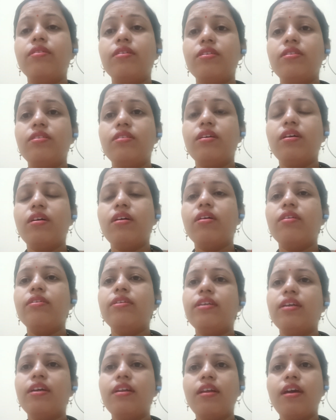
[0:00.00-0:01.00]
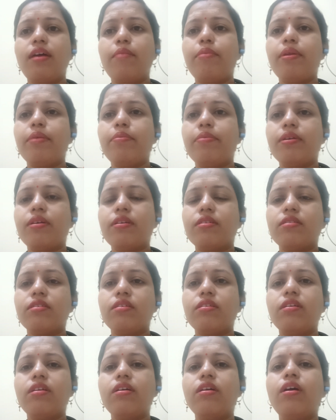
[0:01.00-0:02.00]
It's a DNA
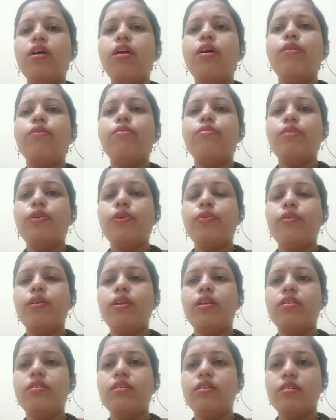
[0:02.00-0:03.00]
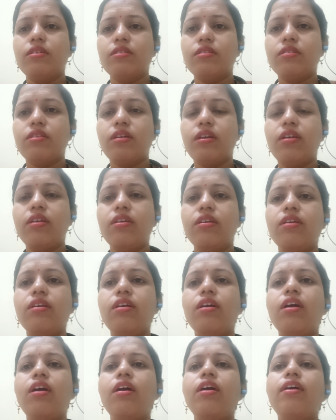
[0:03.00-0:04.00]
amplification. We will
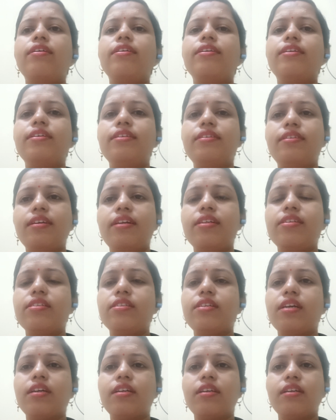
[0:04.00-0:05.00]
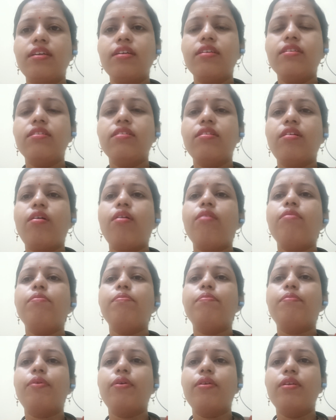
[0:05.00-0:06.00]
study details techniques of
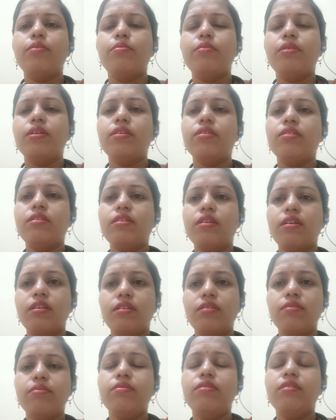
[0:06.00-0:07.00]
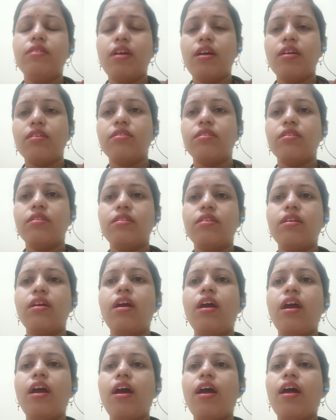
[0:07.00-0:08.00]
polymerase chain reaction
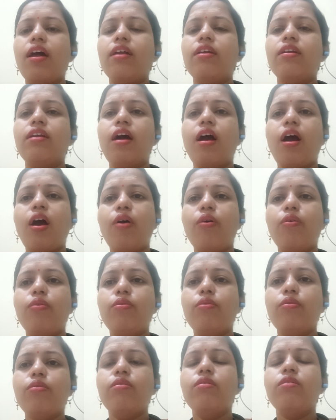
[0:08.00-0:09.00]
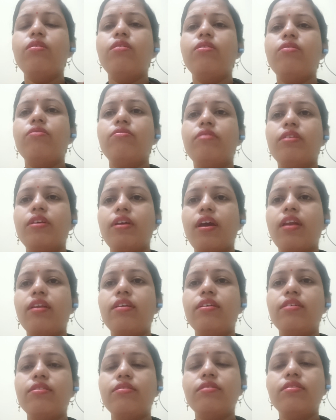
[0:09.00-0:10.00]
and how we
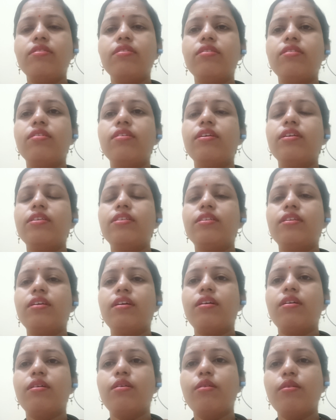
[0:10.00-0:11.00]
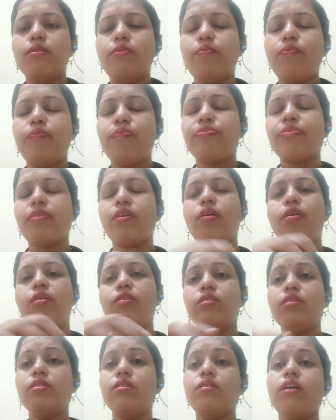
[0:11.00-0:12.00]
can use its
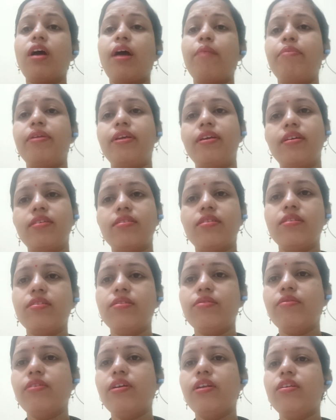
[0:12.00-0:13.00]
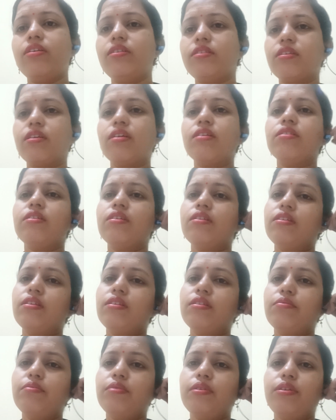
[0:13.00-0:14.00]
all the applications we will discuss in
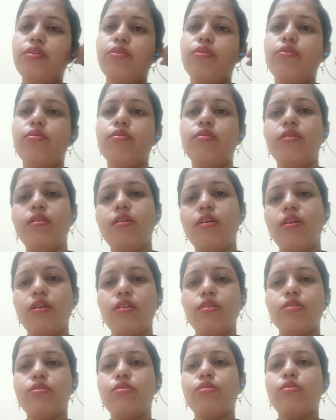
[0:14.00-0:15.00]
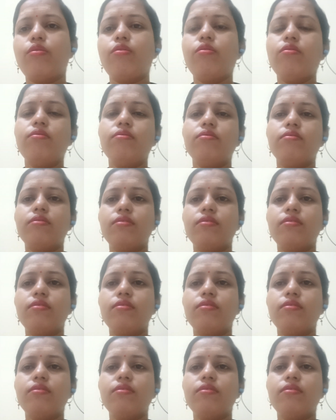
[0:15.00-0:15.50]
this video. So